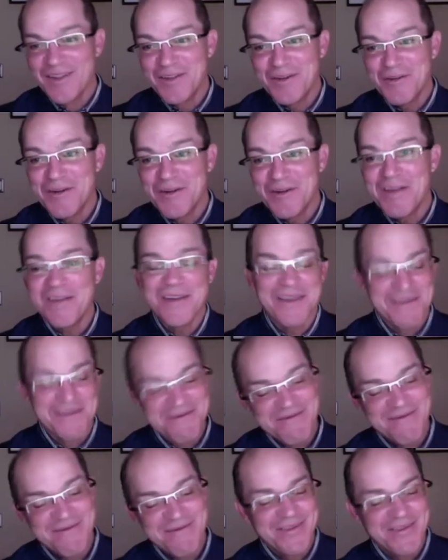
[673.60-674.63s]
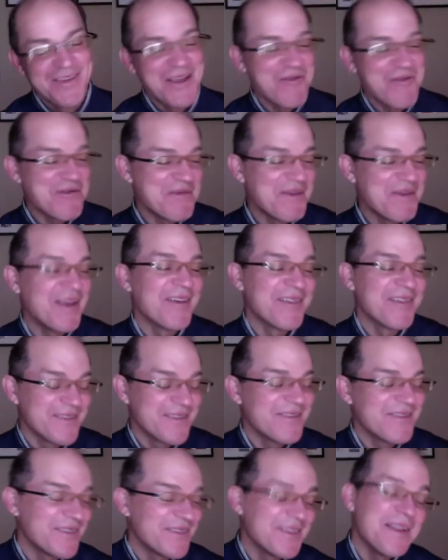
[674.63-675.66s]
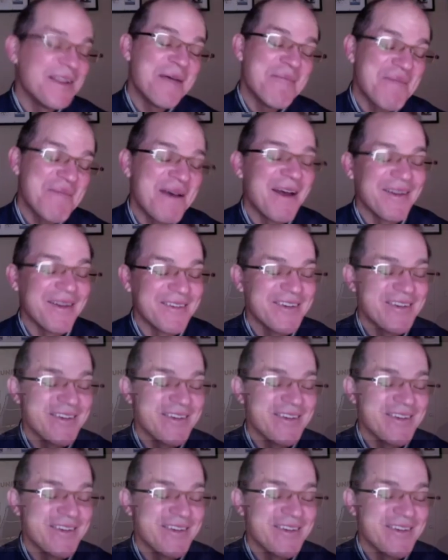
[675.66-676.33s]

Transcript: Teresa, 7 myths. Not bad. Good